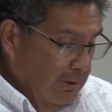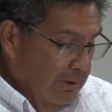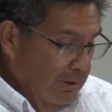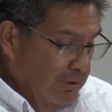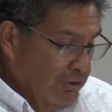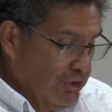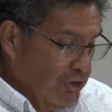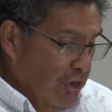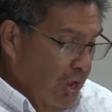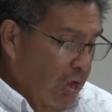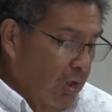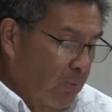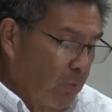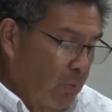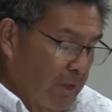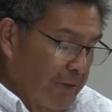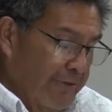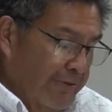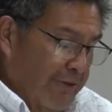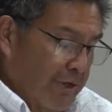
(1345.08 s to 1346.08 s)
Psalm
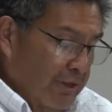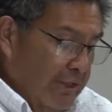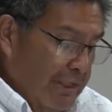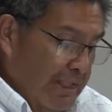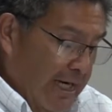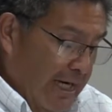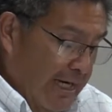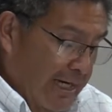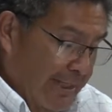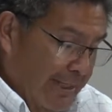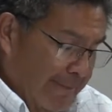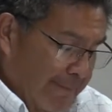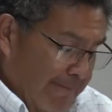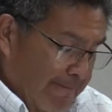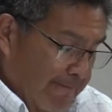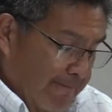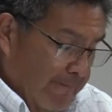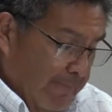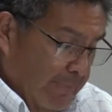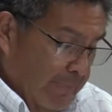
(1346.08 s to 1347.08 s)
139,
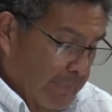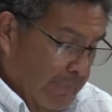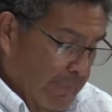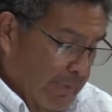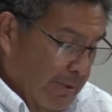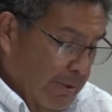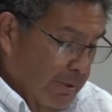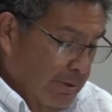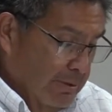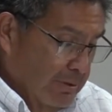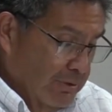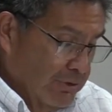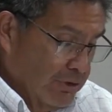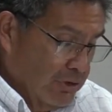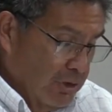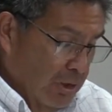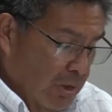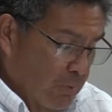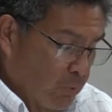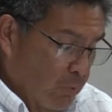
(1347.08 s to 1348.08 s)

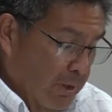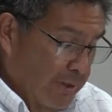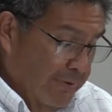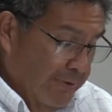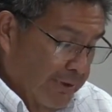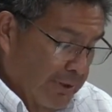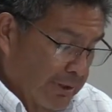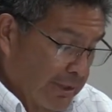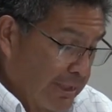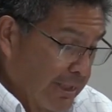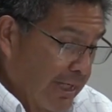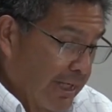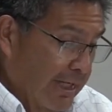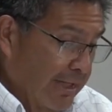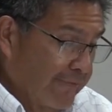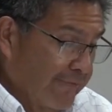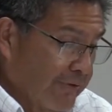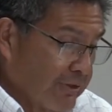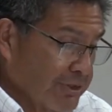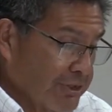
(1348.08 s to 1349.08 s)
Psalm
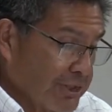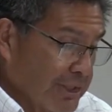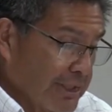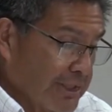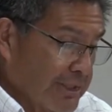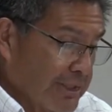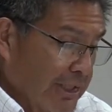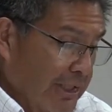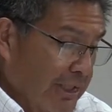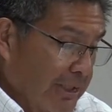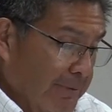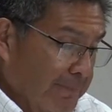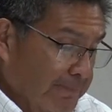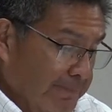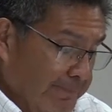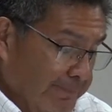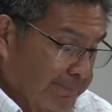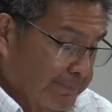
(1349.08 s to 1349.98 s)
139, verse 16.